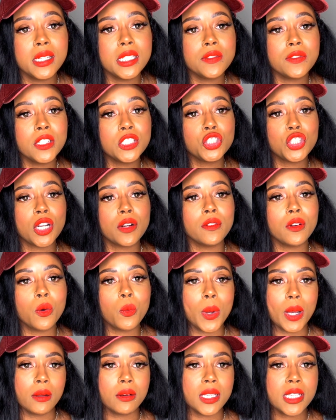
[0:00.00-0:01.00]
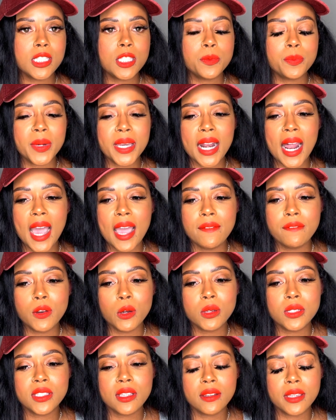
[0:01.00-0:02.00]
It's for general wellness, but I
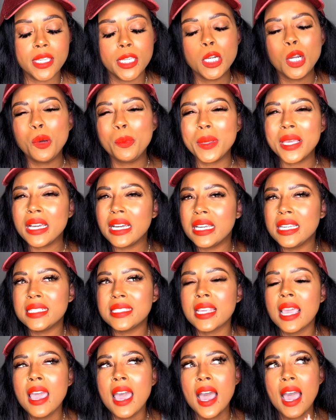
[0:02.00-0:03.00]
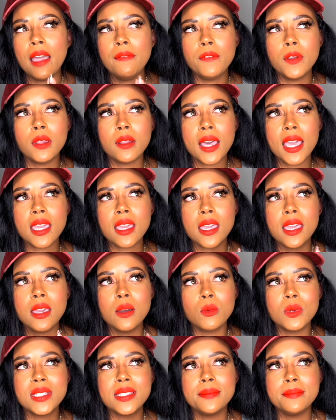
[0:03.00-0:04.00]
focus on keto because I feel like
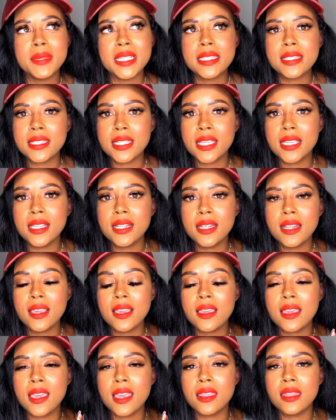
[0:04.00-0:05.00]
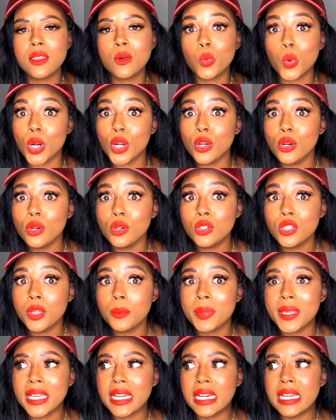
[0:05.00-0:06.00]
it was missing in the world,
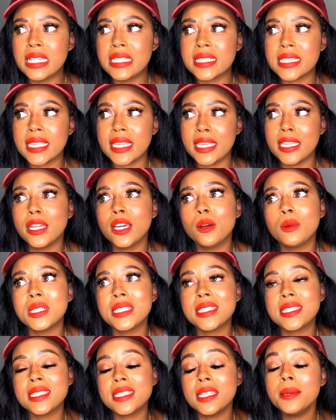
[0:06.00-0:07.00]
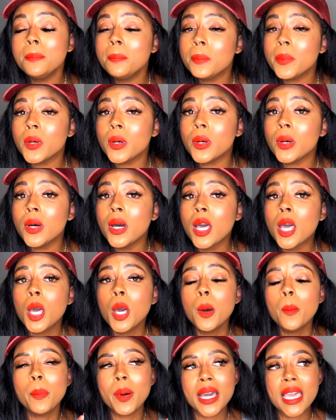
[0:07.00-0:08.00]
because keto is simple,
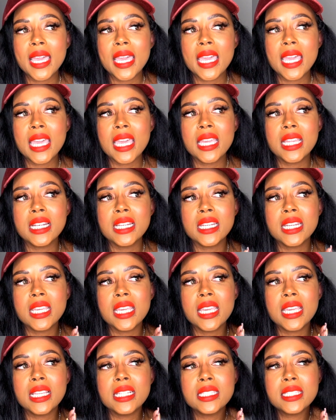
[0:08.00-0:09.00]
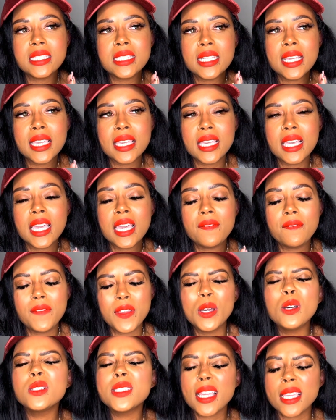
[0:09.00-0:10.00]
but it It's, it, it
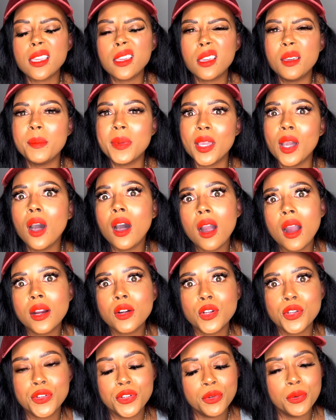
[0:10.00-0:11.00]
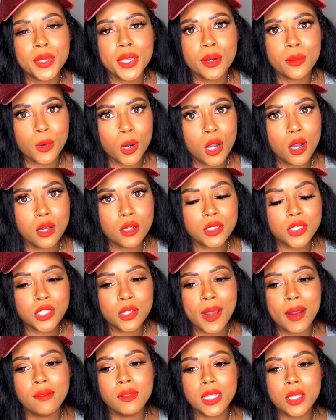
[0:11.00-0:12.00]
feels like it can be hard or you're doing it wrong. So
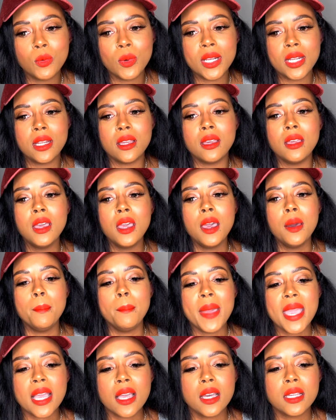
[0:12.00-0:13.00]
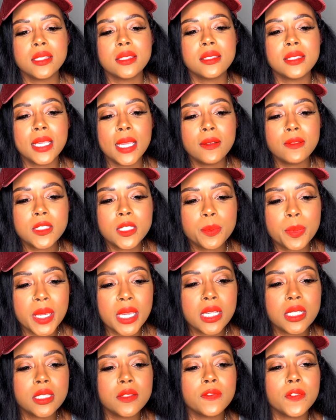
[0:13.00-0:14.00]
I really wanted to make a safe
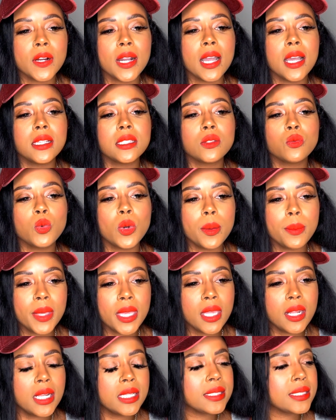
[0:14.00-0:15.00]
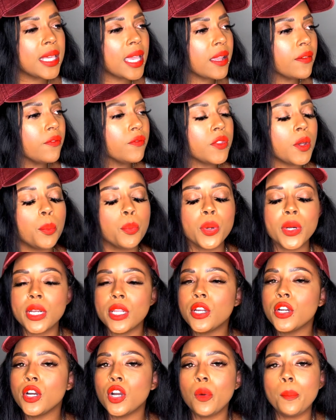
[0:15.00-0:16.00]
space for us women. It's like the pretty
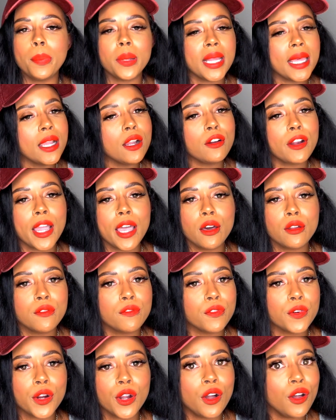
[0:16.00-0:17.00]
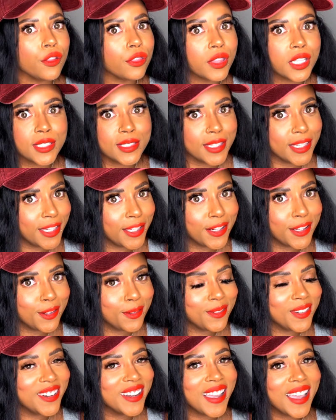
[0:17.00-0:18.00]
girl playground for all things
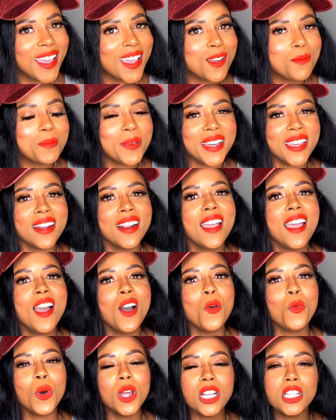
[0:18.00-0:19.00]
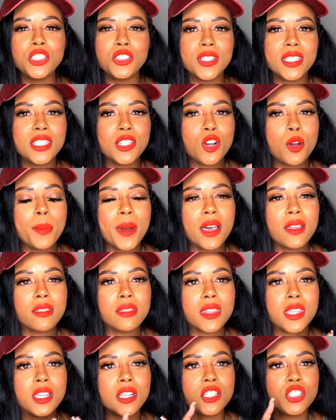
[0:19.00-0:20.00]
keto, okay? But wanted you to know
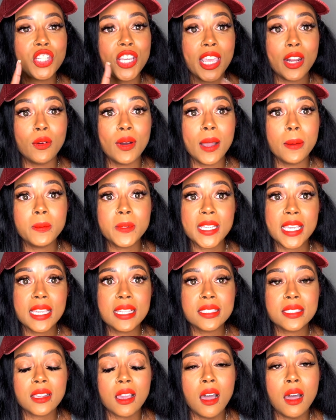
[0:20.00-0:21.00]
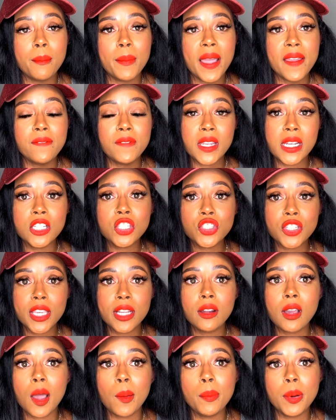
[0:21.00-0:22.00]
about the channel updates on my fitness
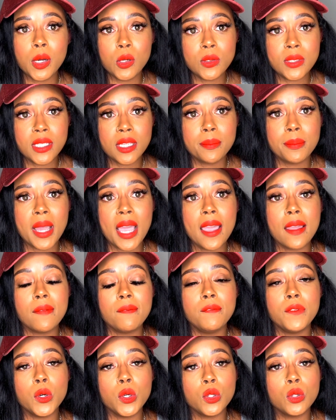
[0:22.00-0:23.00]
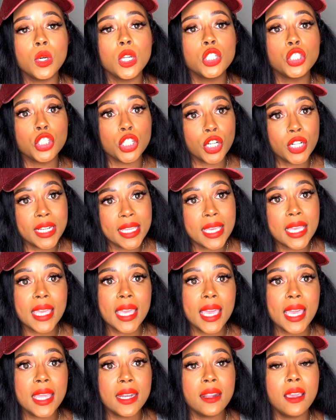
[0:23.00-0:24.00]
channel. I'm posting my full journey
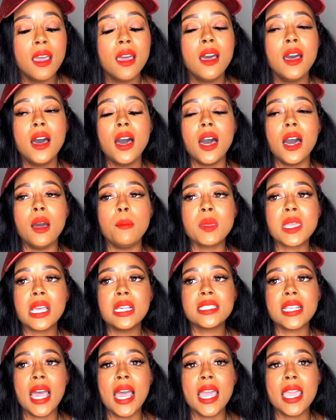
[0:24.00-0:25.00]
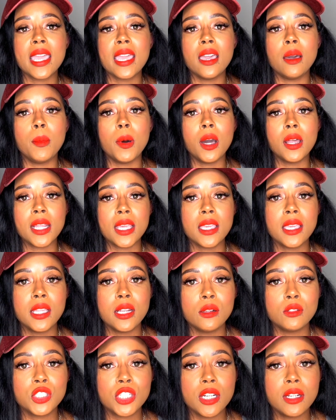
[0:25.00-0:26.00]
again um, because I am on a
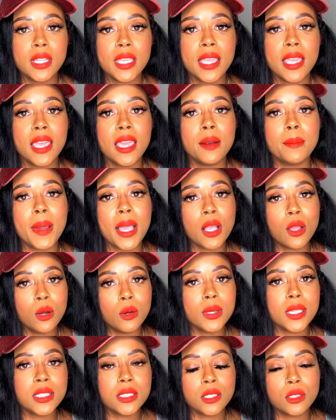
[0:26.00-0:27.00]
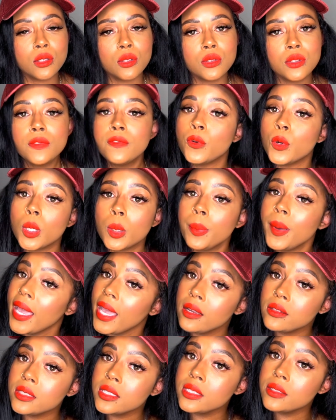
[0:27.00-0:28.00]
keto journey and my goal is to lose forty
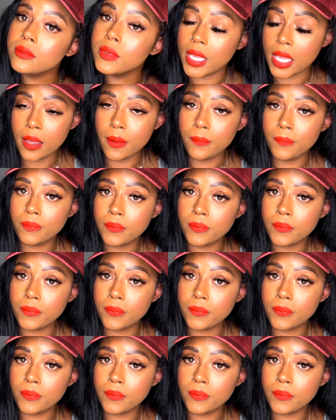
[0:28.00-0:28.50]
pounds, okay?